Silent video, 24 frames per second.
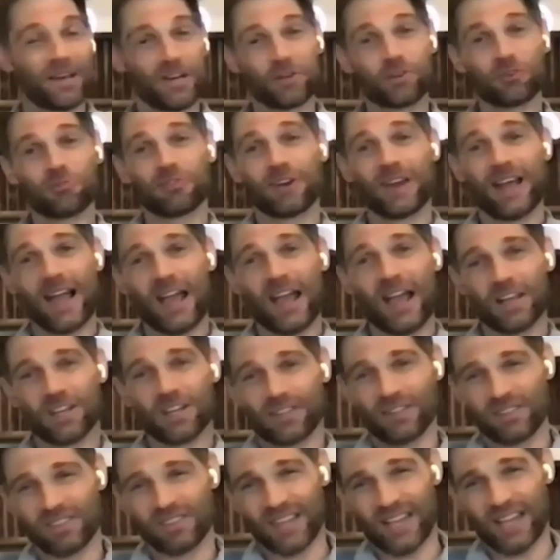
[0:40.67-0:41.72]
my initial
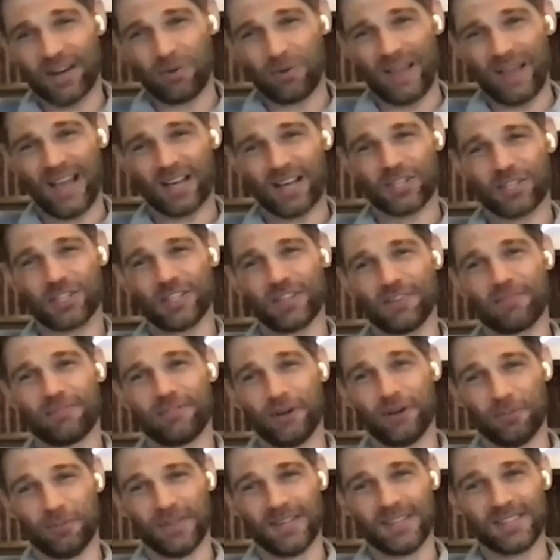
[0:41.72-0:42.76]
reaction is, can we actually
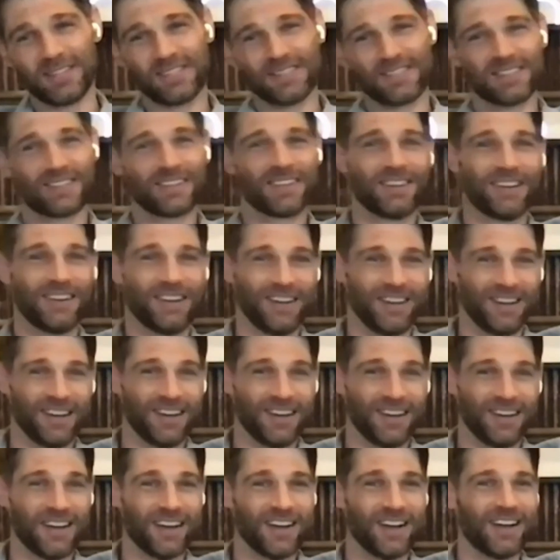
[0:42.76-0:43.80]
film this?
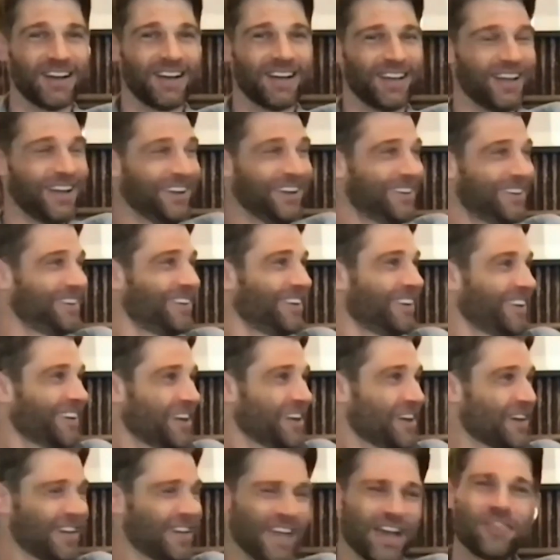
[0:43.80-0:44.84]
Uh, and
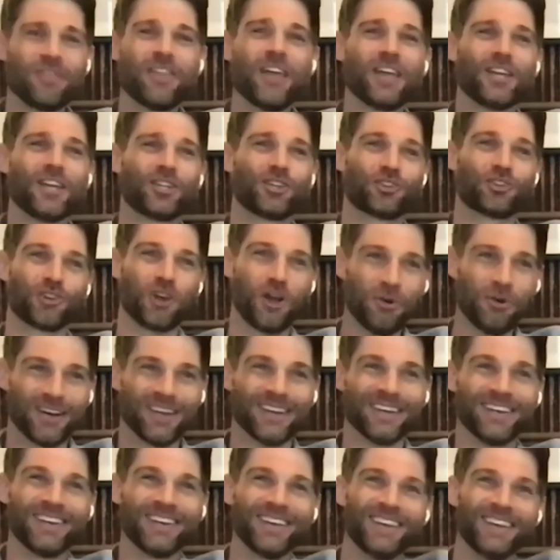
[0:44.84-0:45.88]
can they show
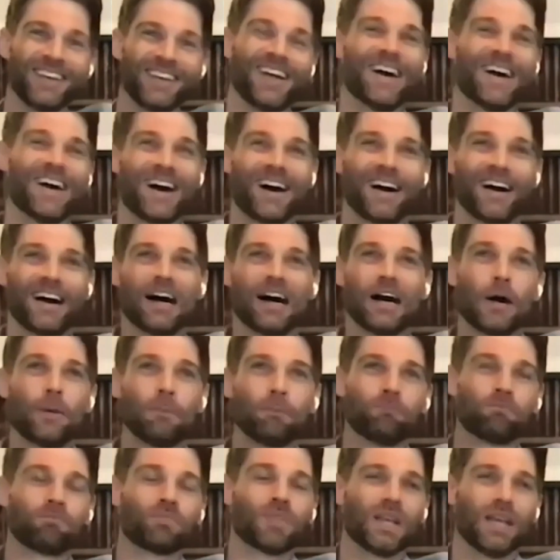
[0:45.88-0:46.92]
it?
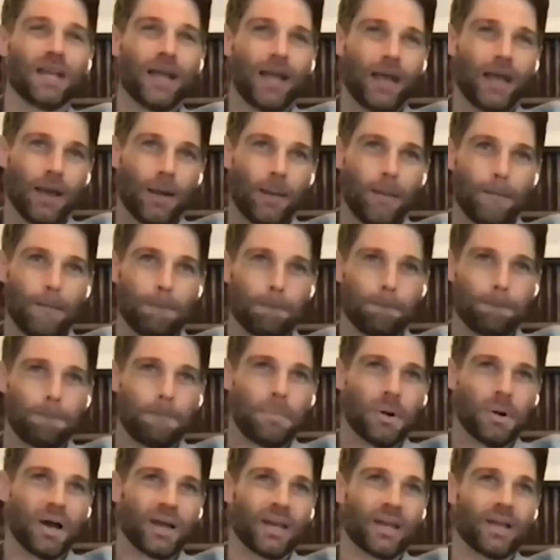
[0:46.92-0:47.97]
Um,
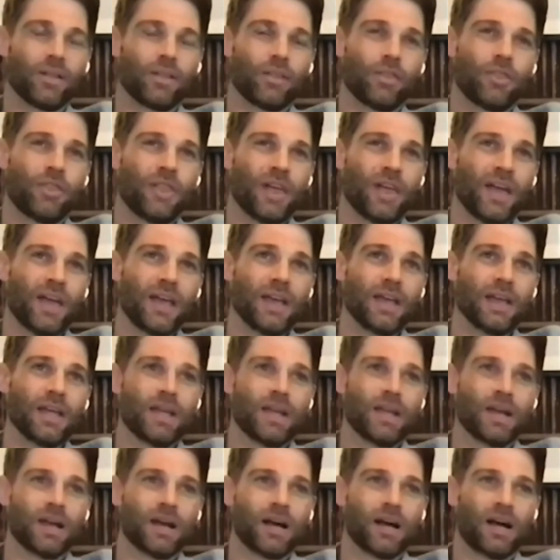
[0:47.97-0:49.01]
but
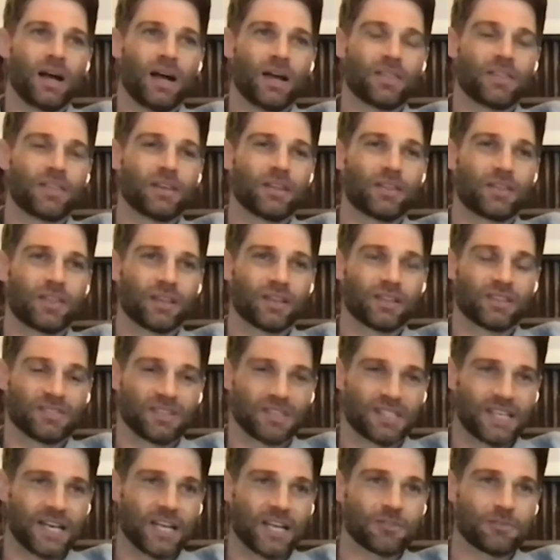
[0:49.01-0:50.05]
they, I, I think,
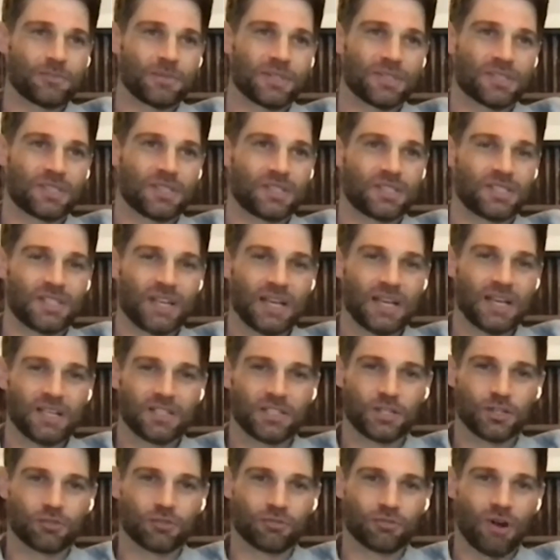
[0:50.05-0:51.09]
is a testament to
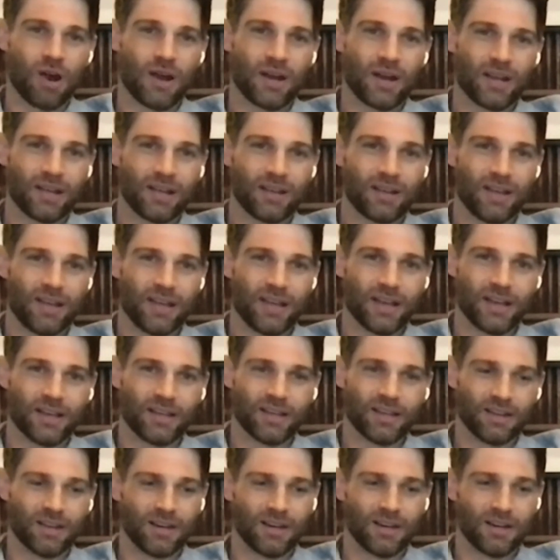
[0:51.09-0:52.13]
Stacy's writing
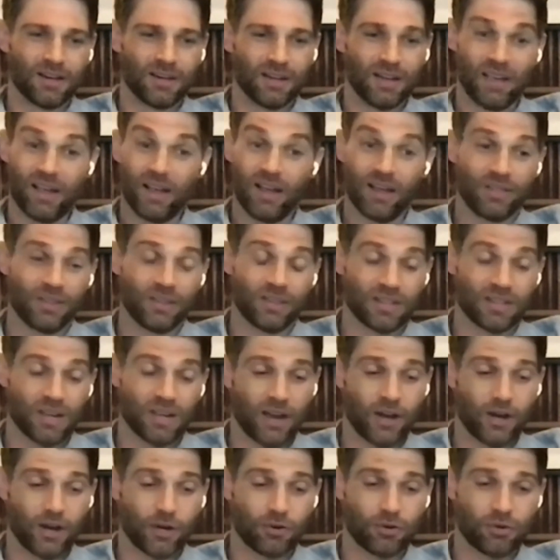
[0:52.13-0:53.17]
and uh, and the
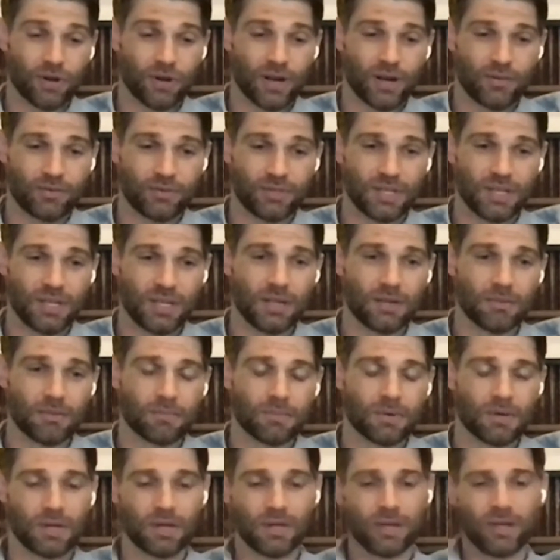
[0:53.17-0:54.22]
entire creative
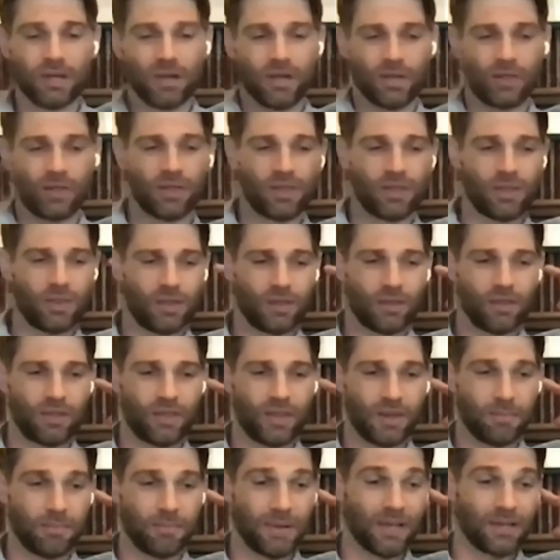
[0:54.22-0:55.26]
team.
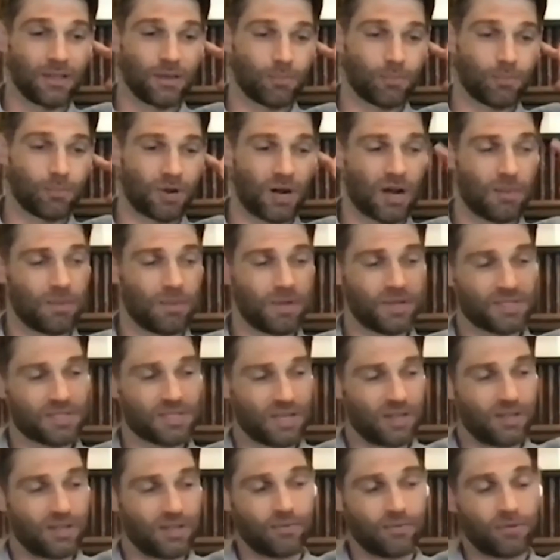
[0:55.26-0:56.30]
They made the promise,
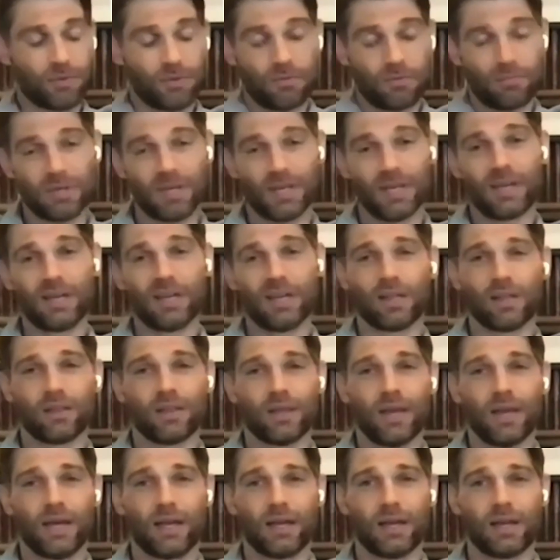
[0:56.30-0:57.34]
I think, from the
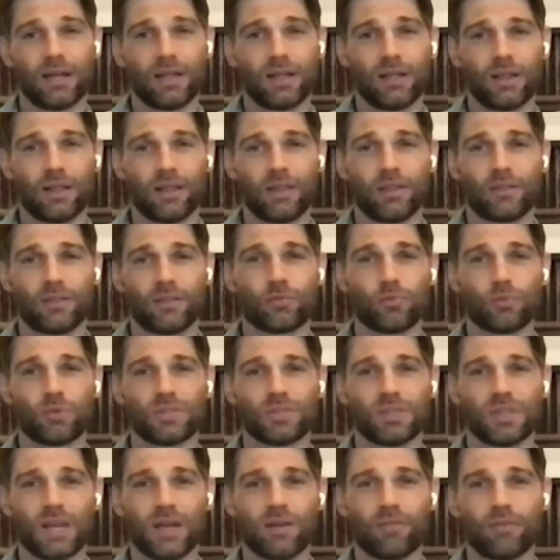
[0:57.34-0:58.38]
beginning that this
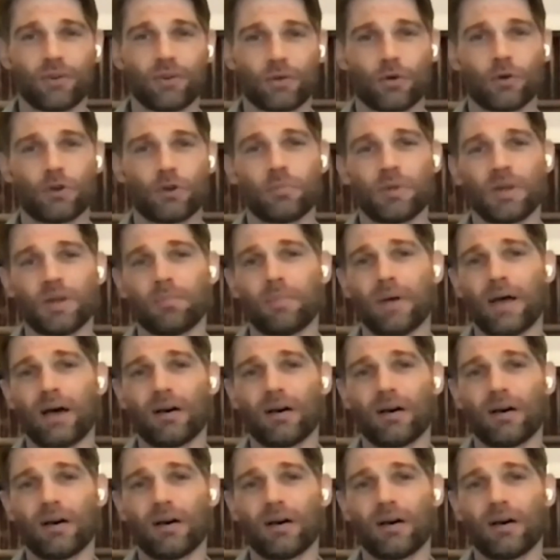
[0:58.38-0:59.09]
was never going to be